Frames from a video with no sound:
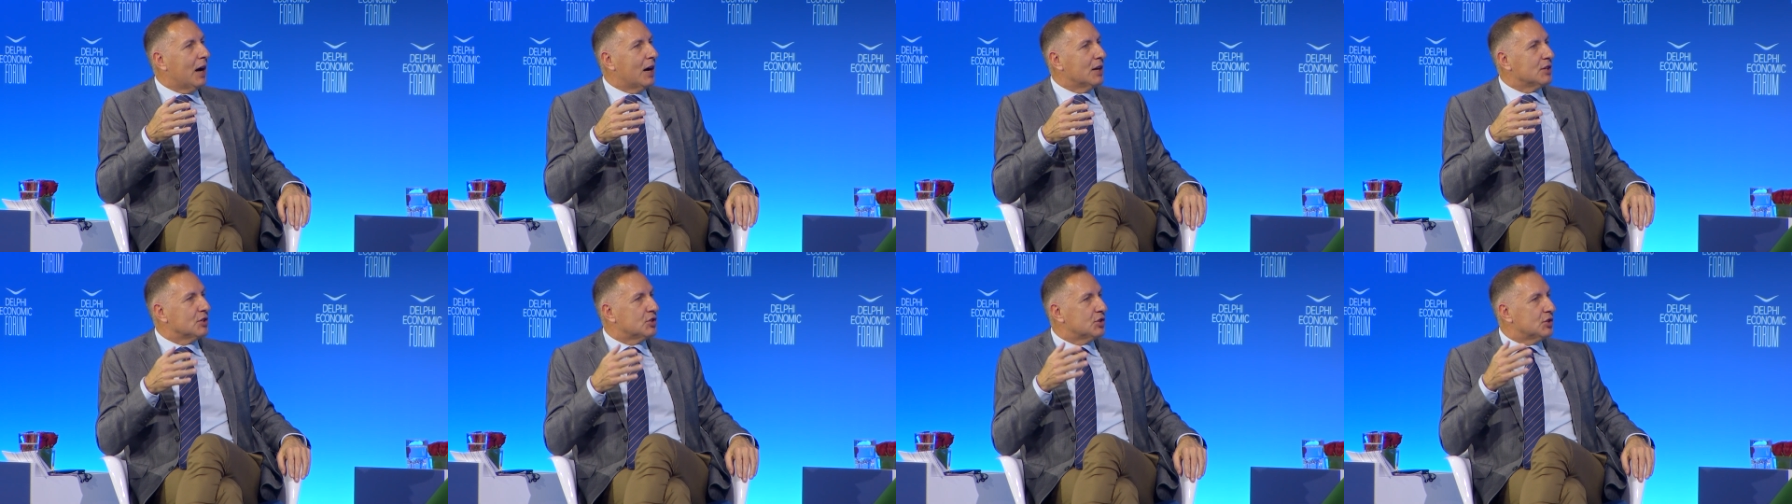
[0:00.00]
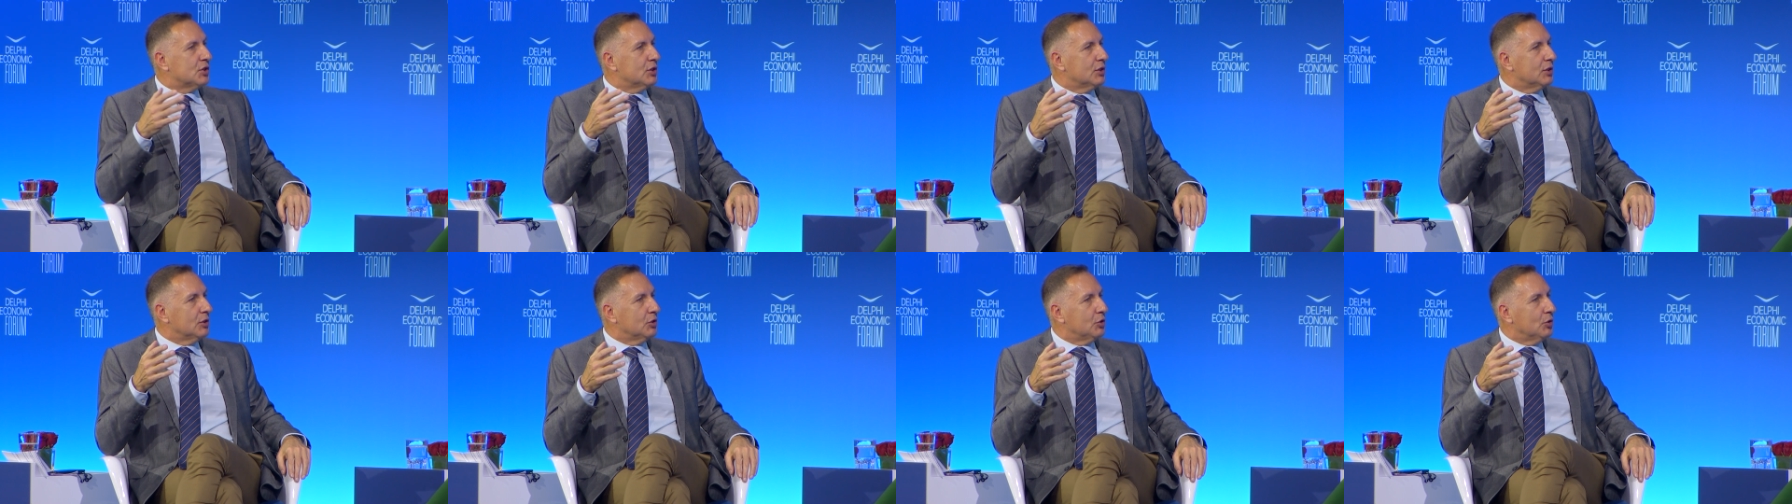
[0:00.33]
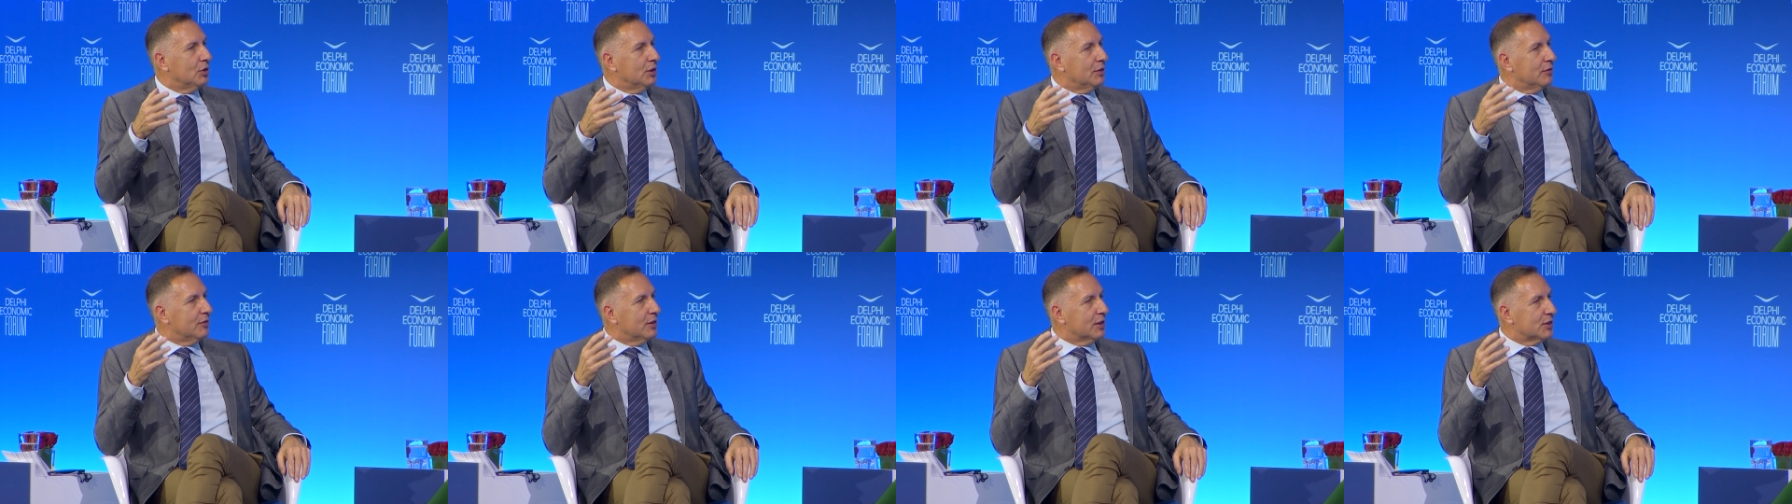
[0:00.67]
ancient
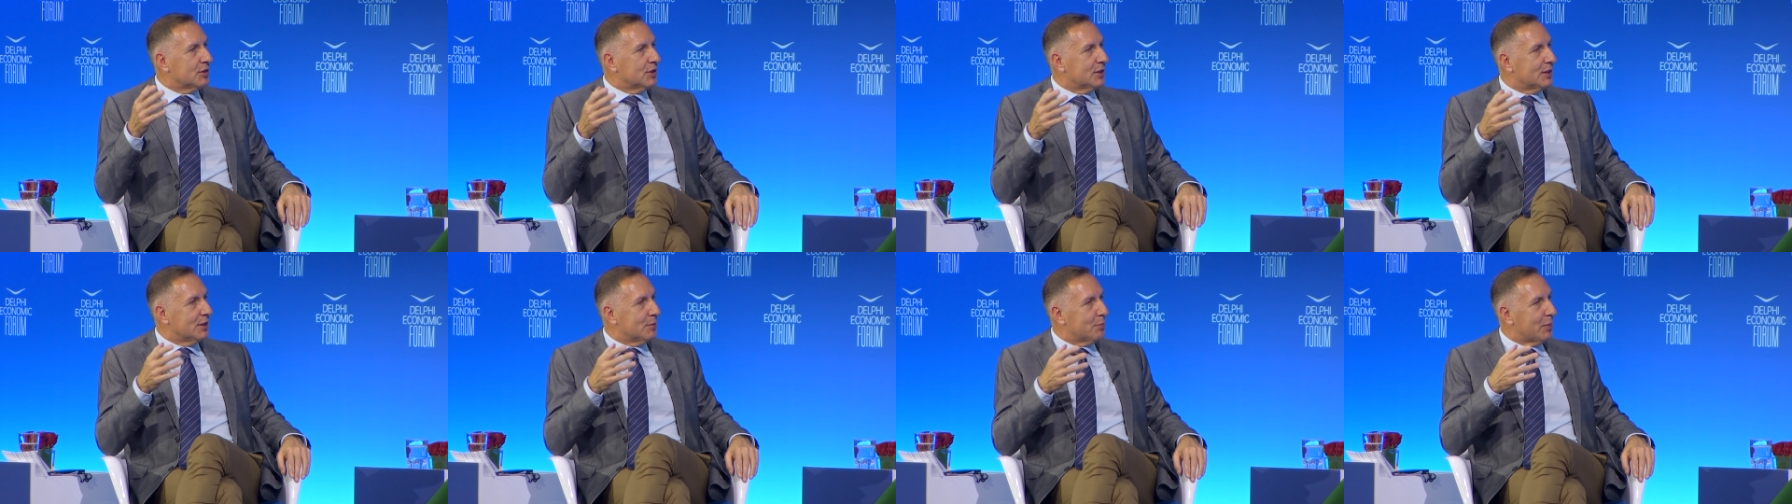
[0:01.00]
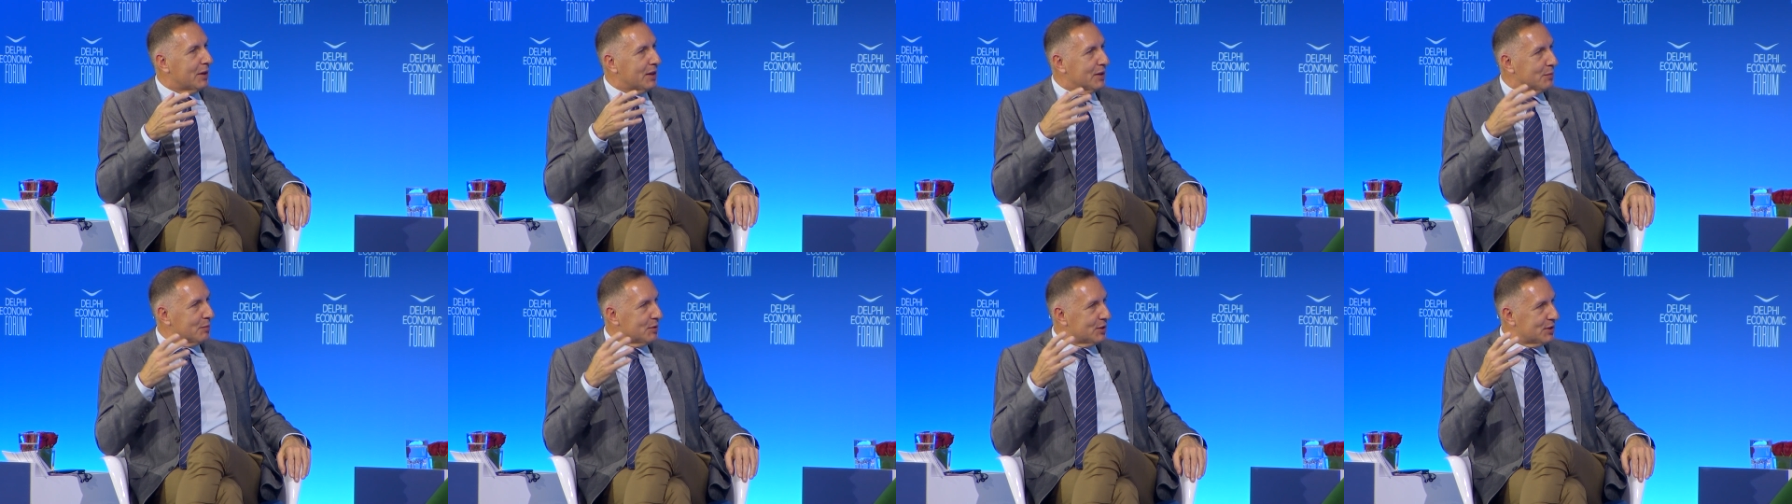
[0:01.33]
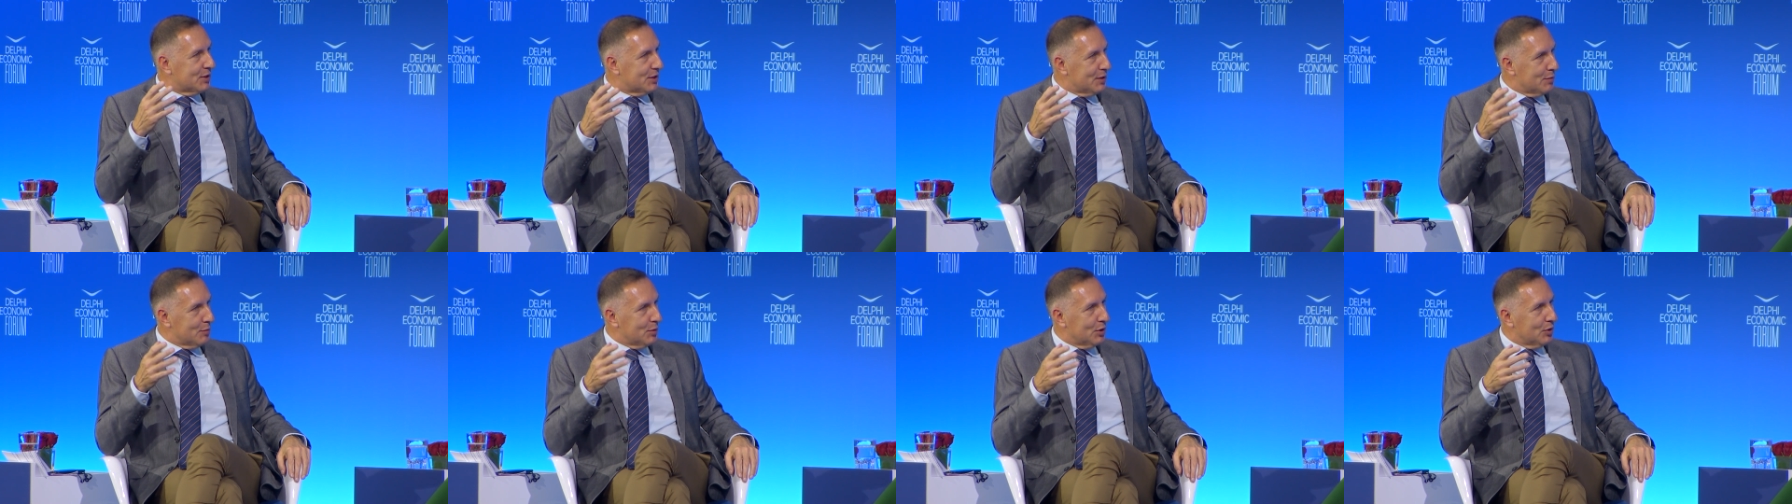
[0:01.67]
university
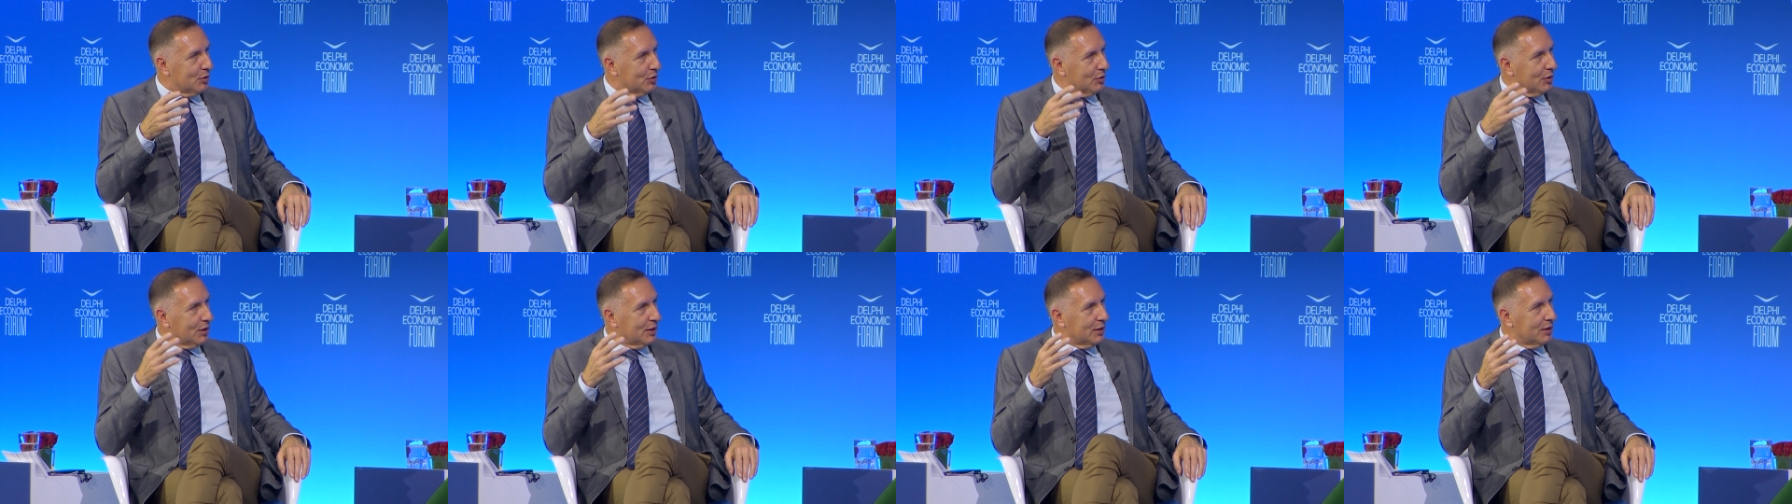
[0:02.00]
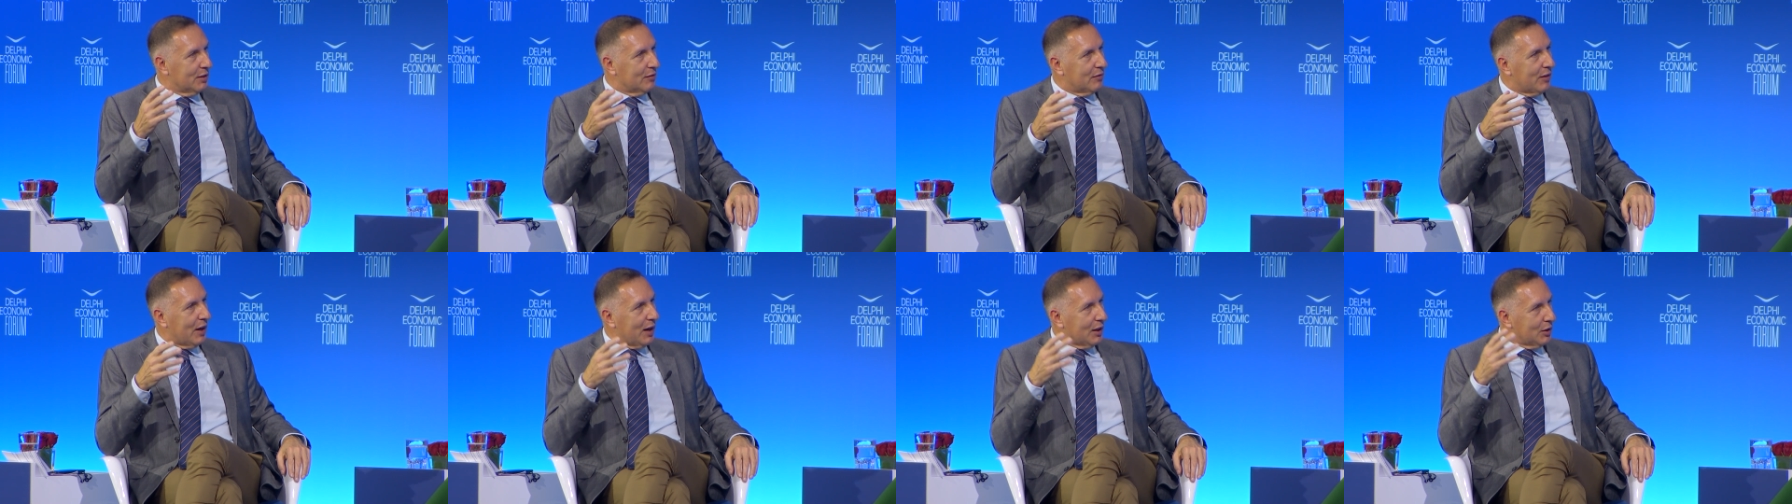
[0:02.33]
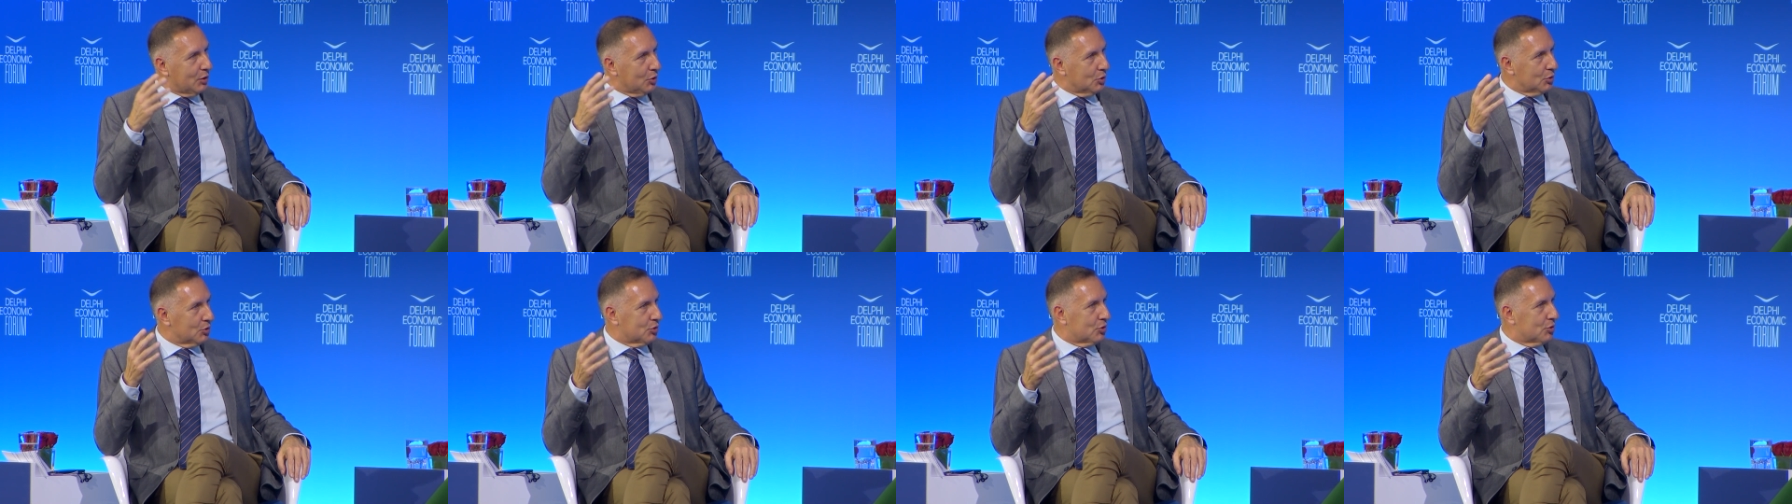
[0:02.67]
Panepistemio and the
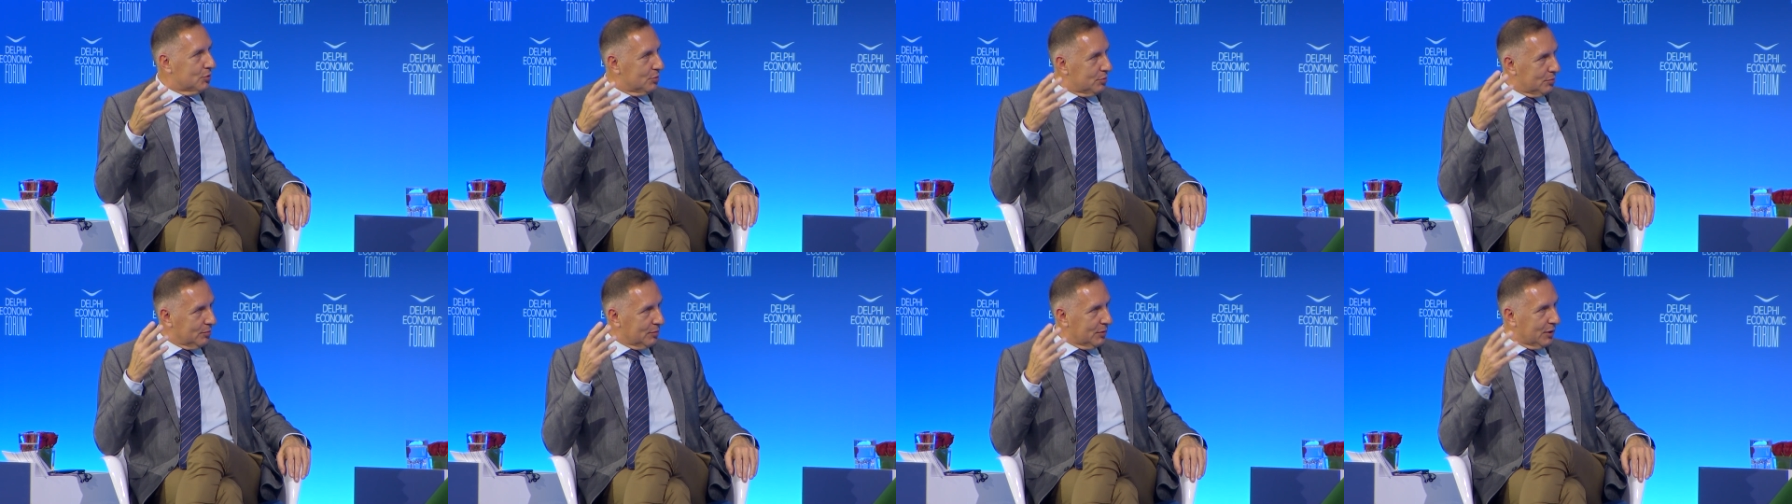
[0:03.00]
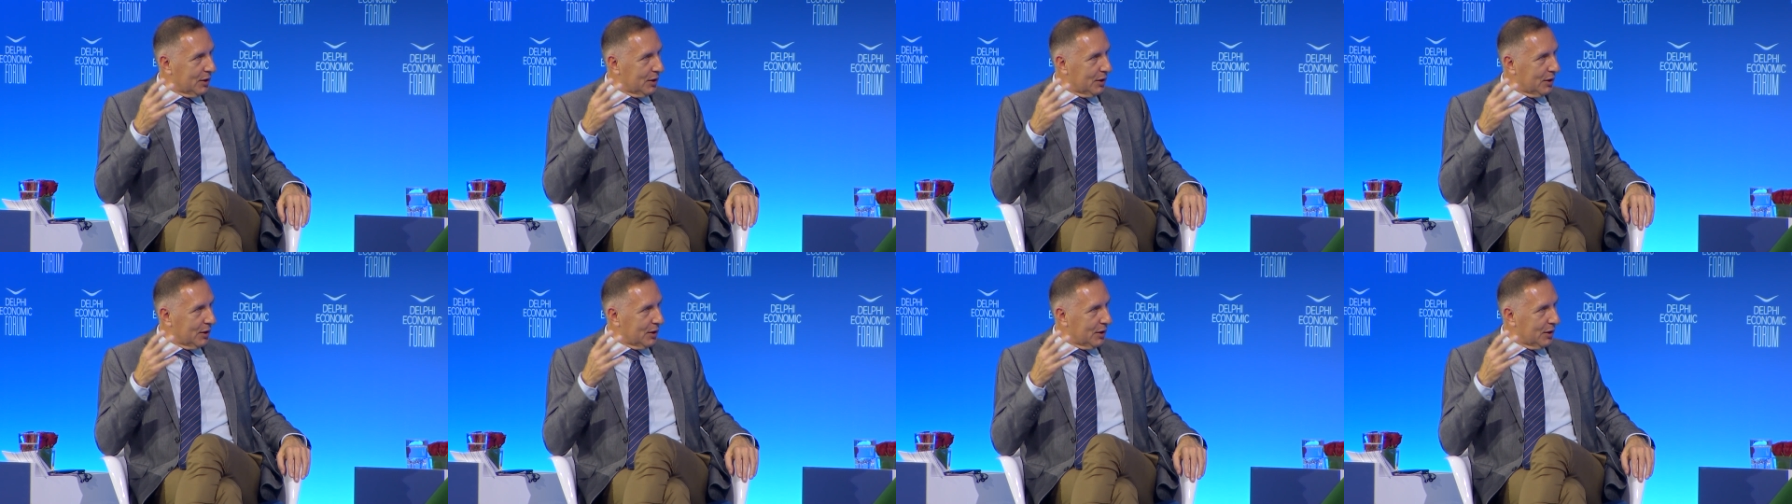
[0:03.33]
values